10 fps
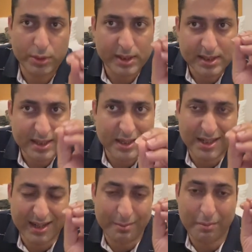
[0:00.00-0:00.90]
in such
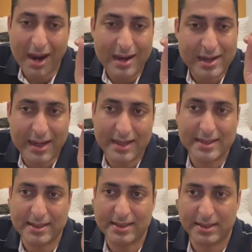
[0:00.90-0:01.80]
mild
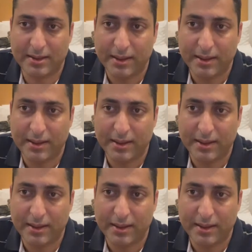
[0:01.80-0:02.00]
cases.